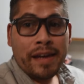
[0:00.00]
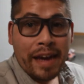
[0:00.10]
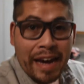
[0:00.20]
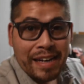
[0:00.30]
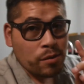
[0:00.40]
Hey
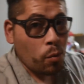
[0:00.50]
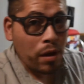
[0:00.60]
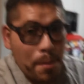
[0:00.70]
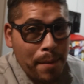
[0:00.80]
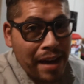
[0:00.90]
guys,
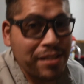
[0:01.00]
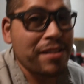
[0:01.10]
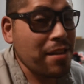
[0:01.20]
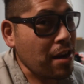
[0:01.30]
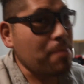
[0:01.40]
welcome back to
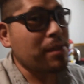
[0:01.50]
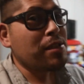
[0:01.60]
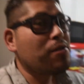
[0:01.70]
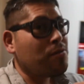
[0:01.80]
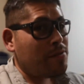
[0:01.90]
another
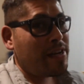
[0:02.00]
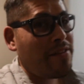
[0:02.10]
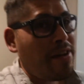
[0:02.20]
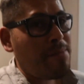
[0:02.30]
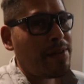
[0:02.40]
episode of Ready
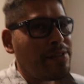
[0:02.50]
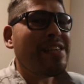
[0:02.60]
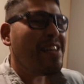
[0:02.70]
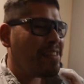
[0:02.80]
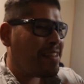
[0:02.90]
Vamonos.